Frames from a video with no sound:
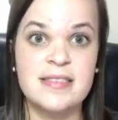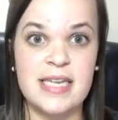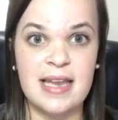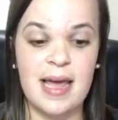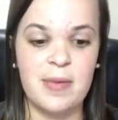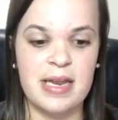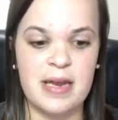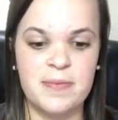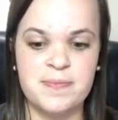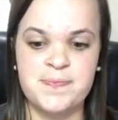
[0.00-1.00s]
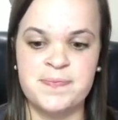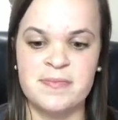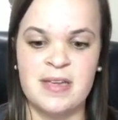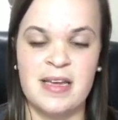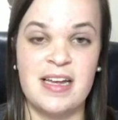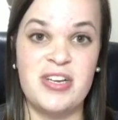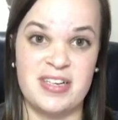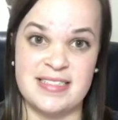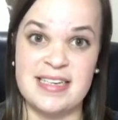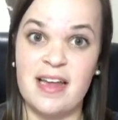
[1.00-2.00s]
D-limonene, and you
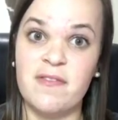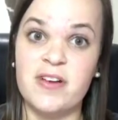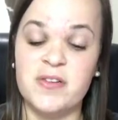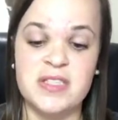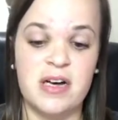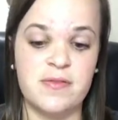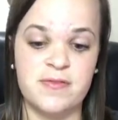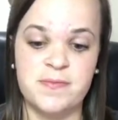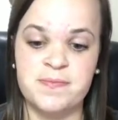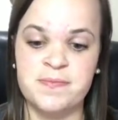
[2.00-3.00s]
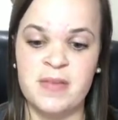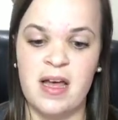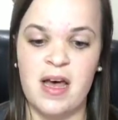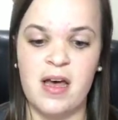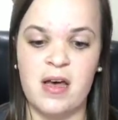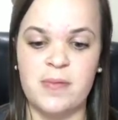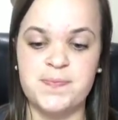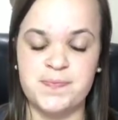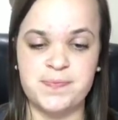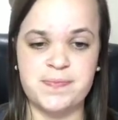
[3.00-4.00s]
can see that for yourself.
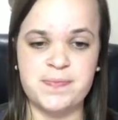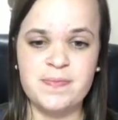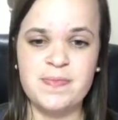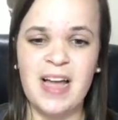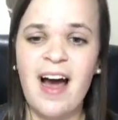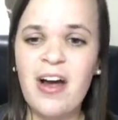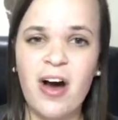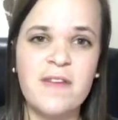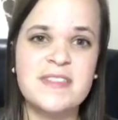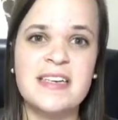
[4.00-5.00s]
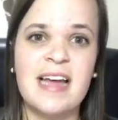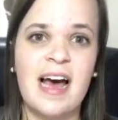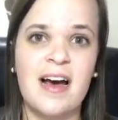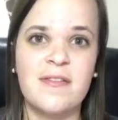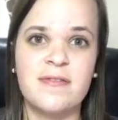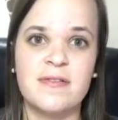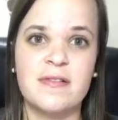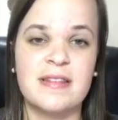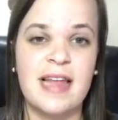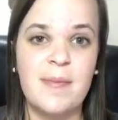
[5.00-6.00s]
I often have
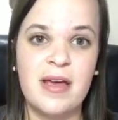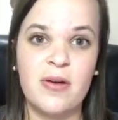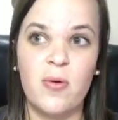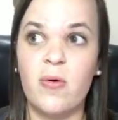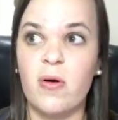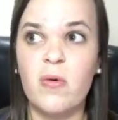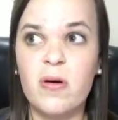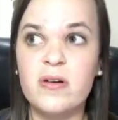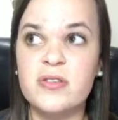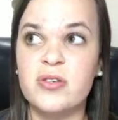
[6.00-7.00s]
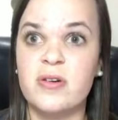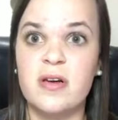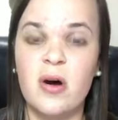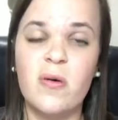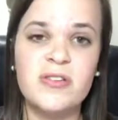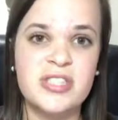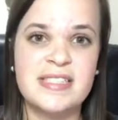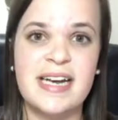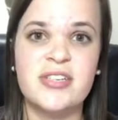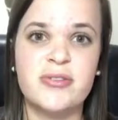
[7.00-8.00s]
lemon or orange. Orange
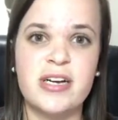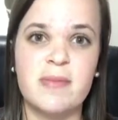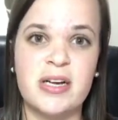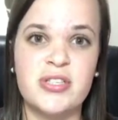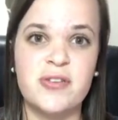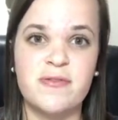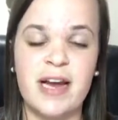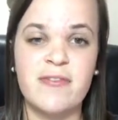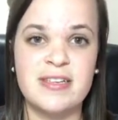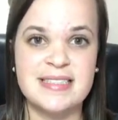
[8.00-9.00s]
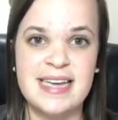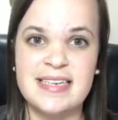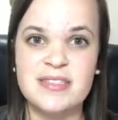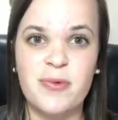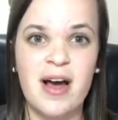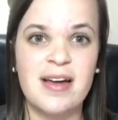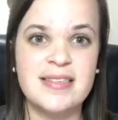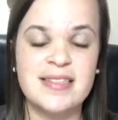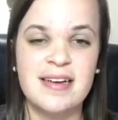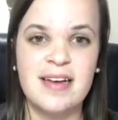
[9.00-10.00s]
and tangerine are my two favorites
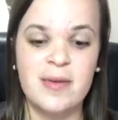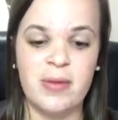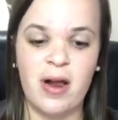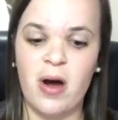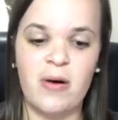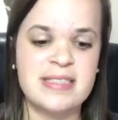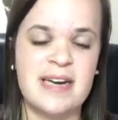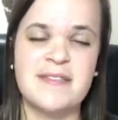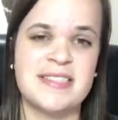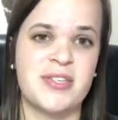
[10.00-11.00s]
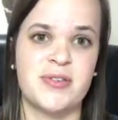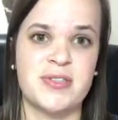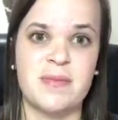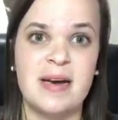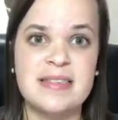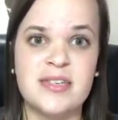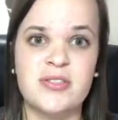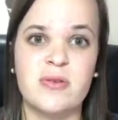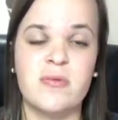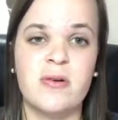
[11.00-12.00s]
taste-wise, but I always have a citrus on my
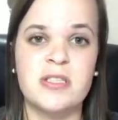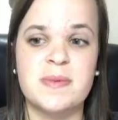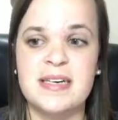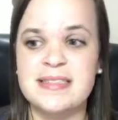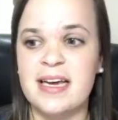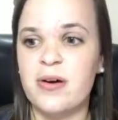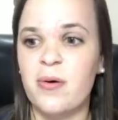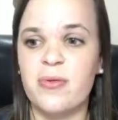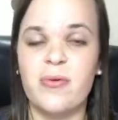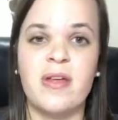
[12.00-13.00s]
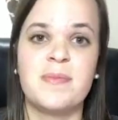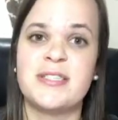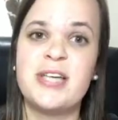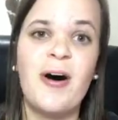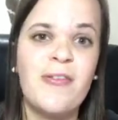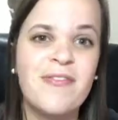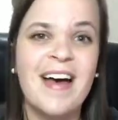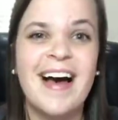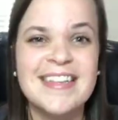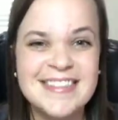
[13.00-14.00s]
essential rewards because I go through them so
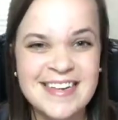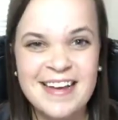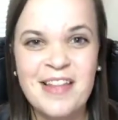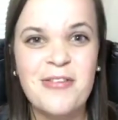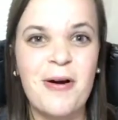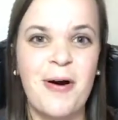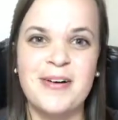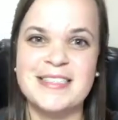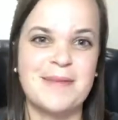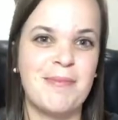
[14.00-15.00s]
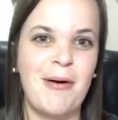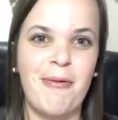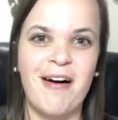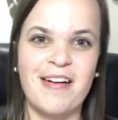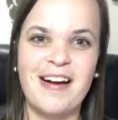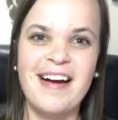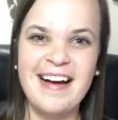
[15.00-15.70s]
fast. They're always in my water.